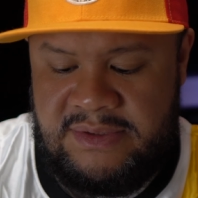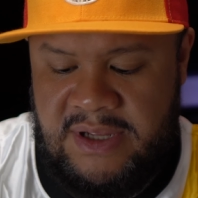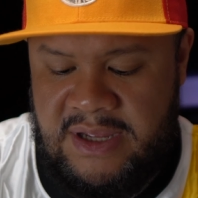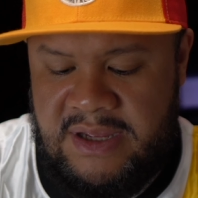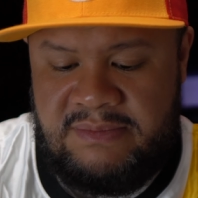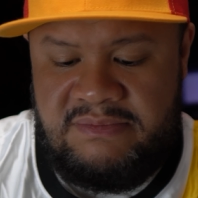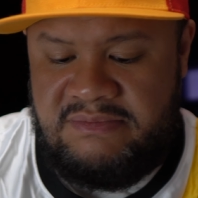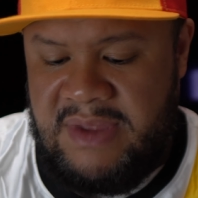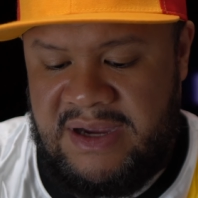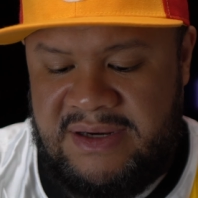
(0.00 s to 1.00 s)

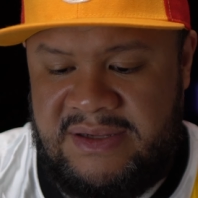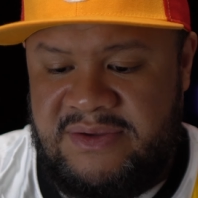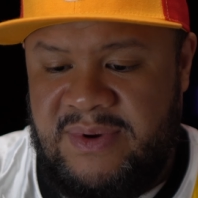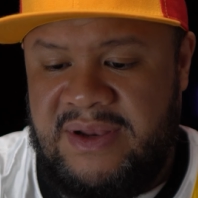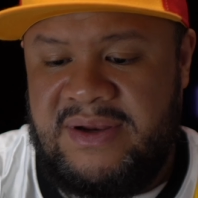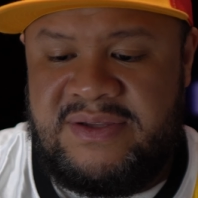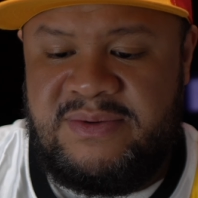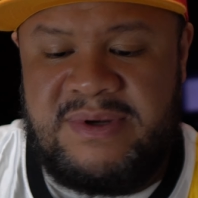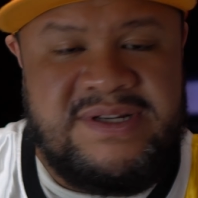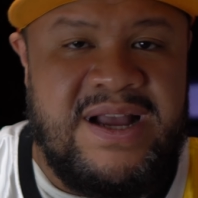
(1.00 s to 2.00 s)
Not gonna dwell on it too
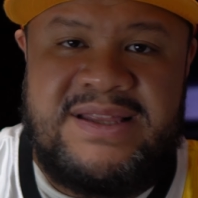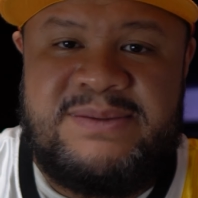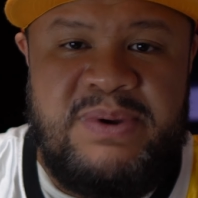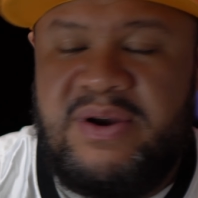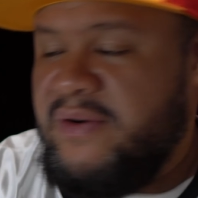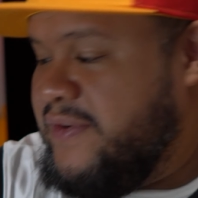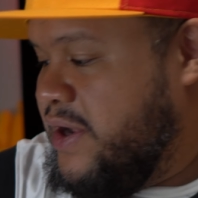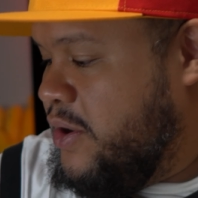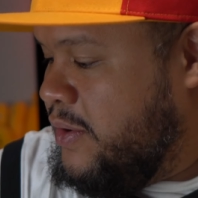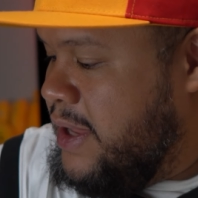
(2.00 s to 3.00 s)
much. I got this pair off of
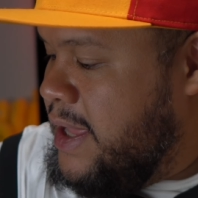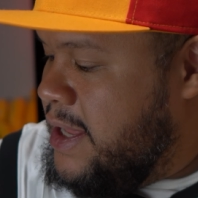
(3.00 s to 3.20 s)
Goat.